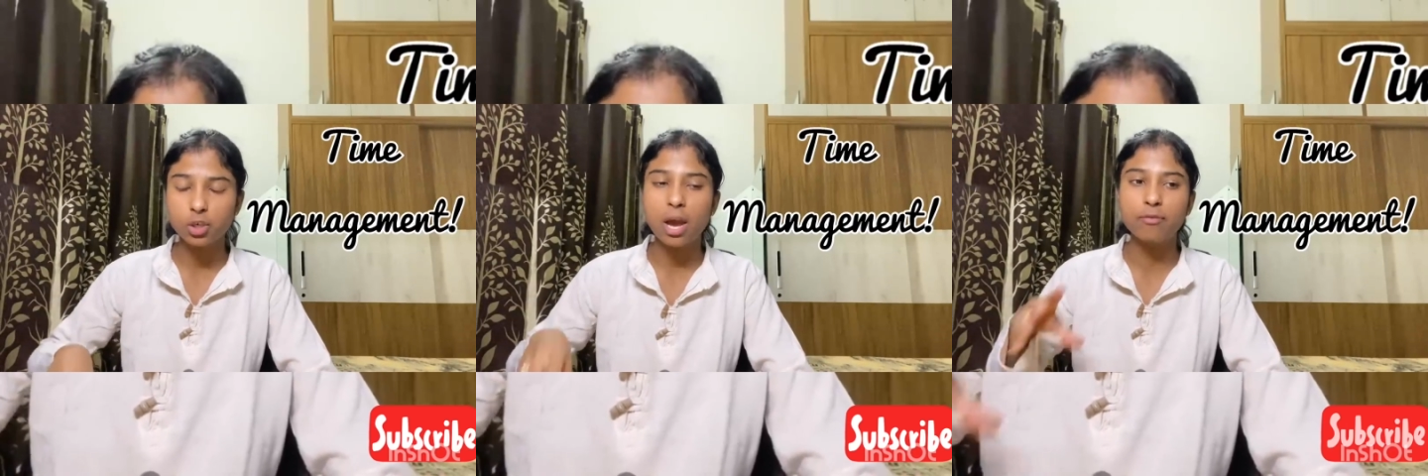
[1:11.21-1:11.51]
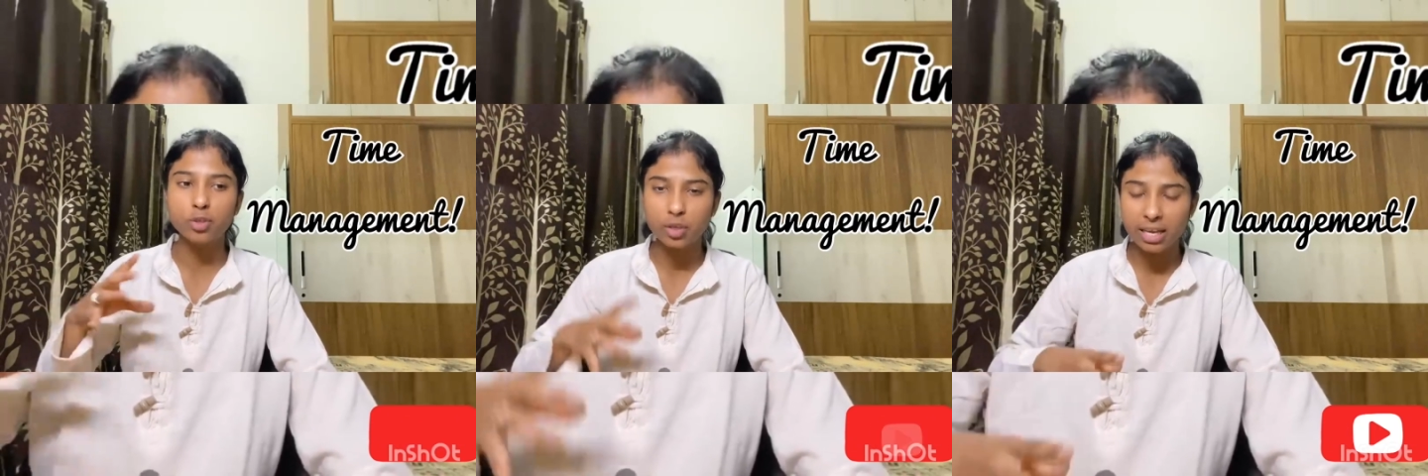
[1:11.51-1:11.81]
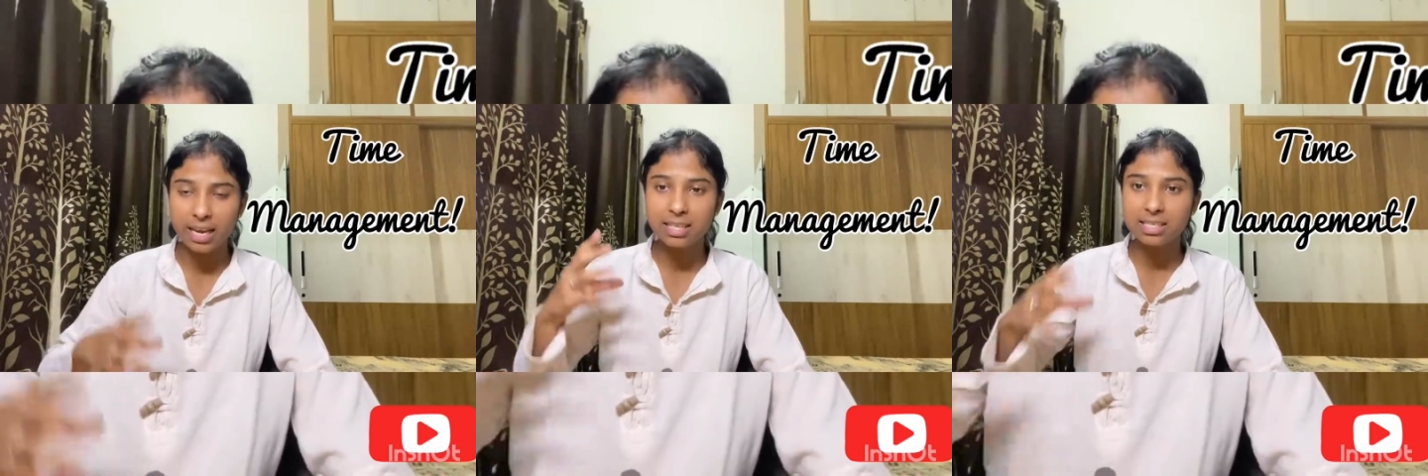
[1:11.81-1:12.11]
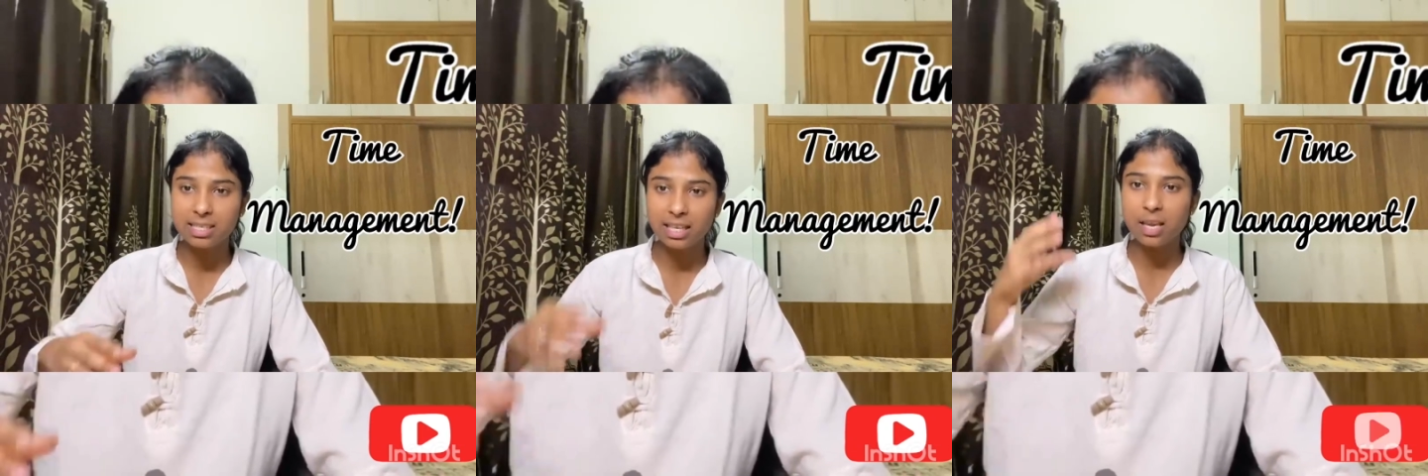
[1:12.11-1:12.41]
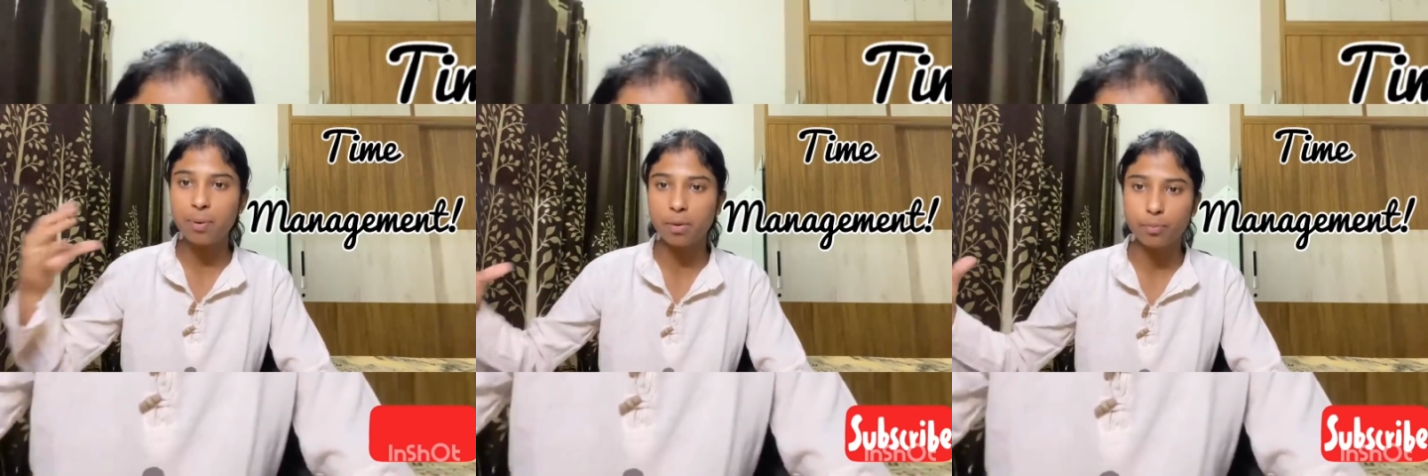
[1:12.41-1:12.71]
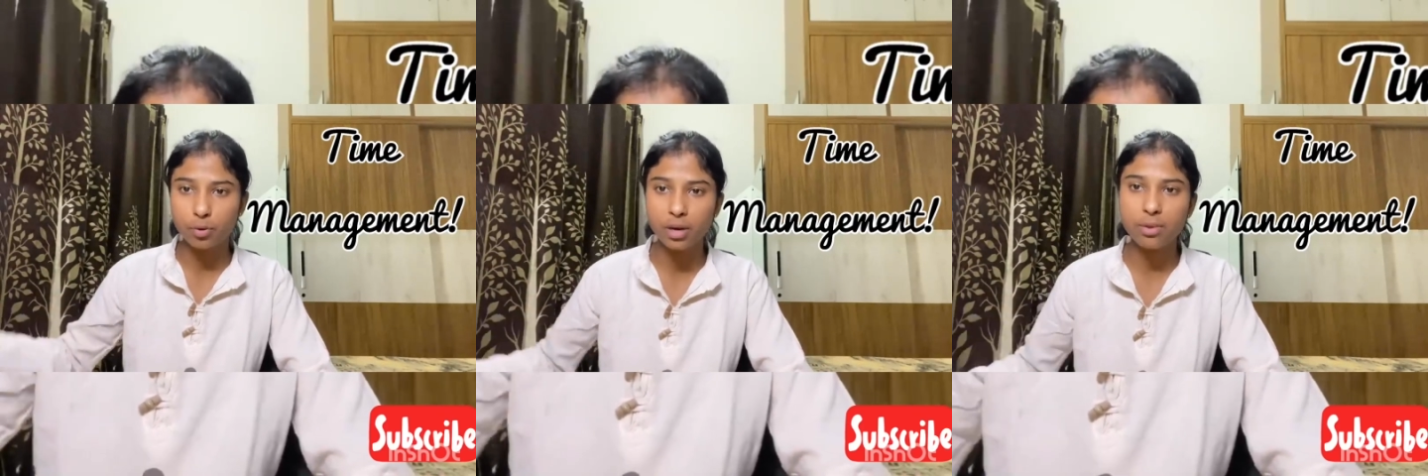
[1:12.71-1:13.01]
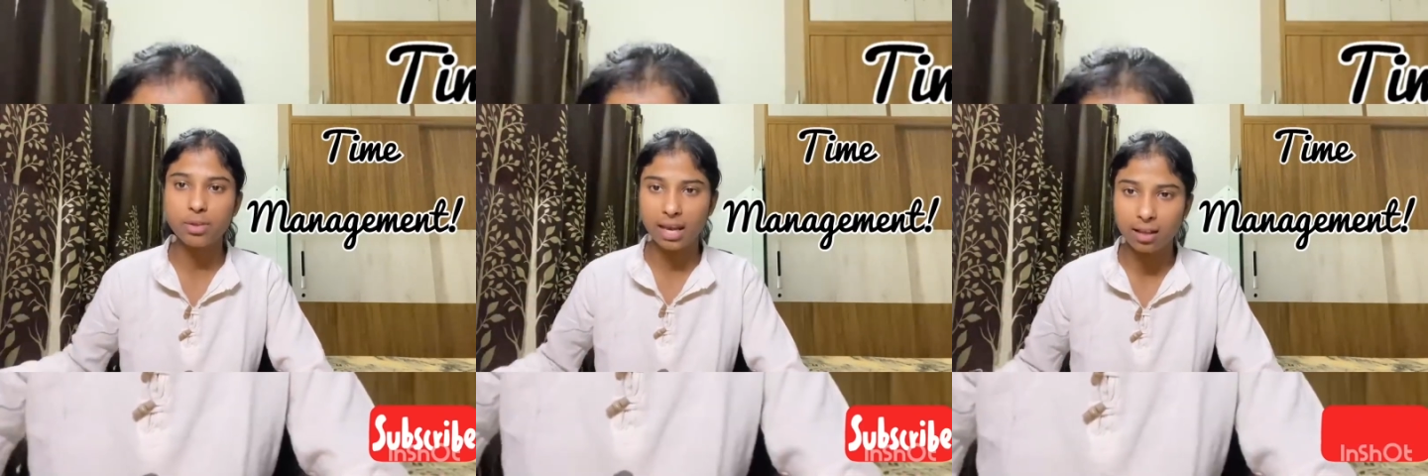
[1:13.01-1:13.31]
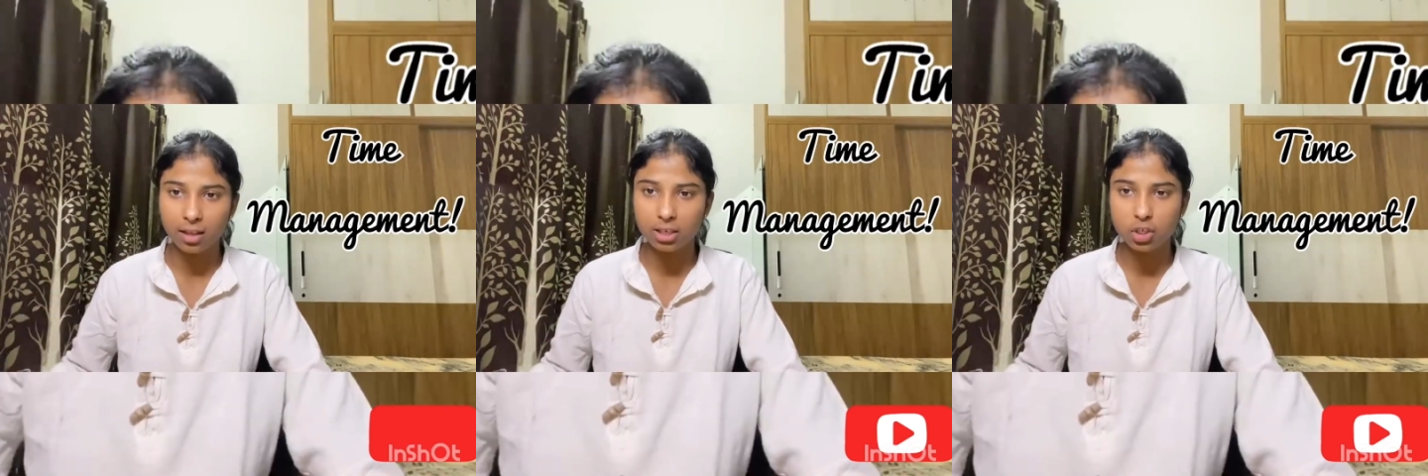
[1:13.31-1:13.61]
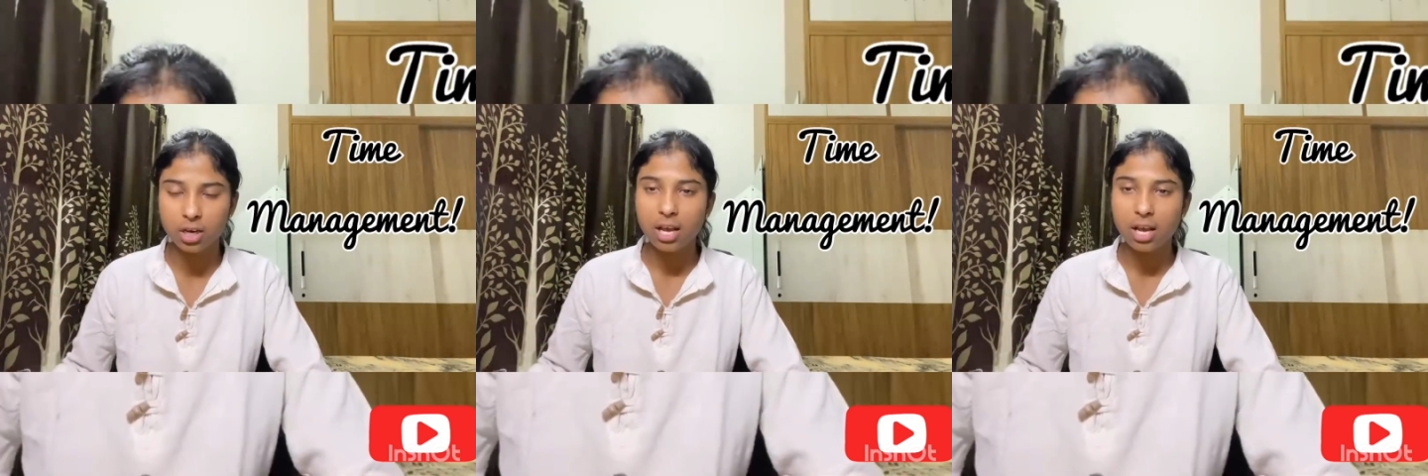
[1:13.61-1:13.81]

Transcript: You have to eat, sleep and breathe English.